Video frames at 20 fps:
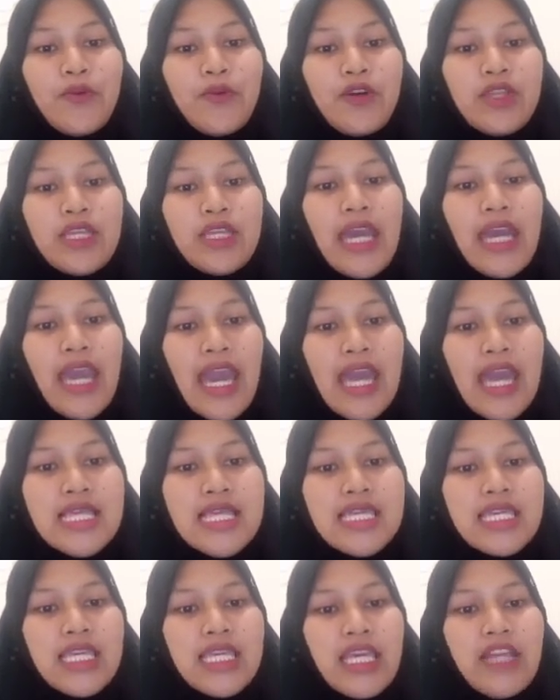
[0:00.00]
both
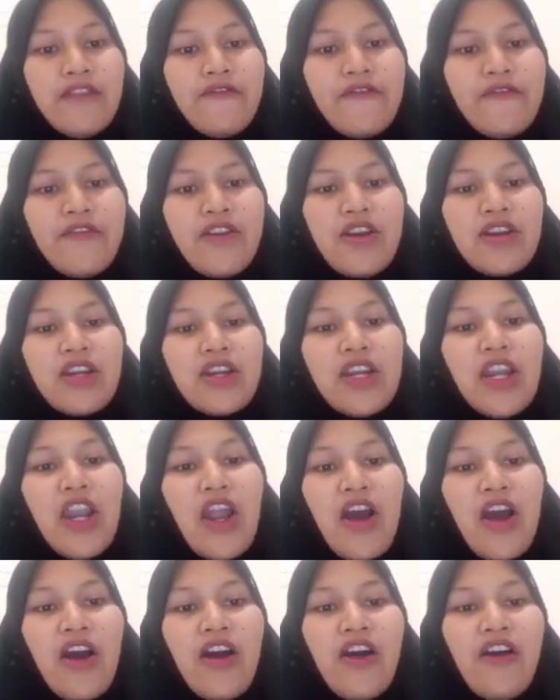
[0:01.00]
hands in front
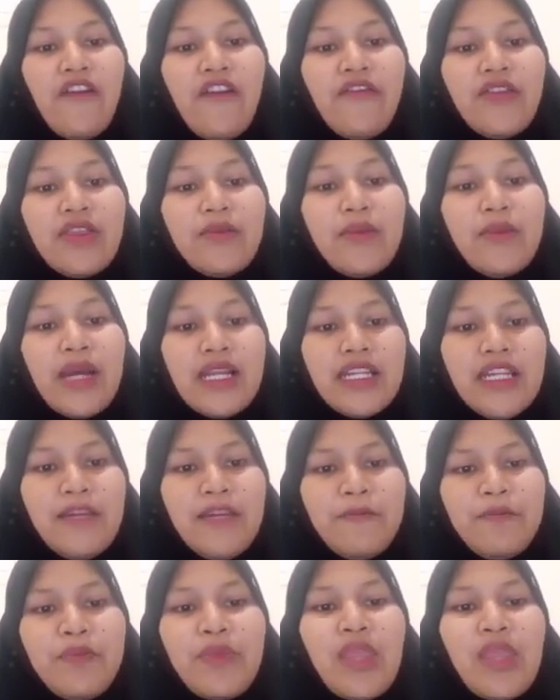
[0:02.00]
of the body.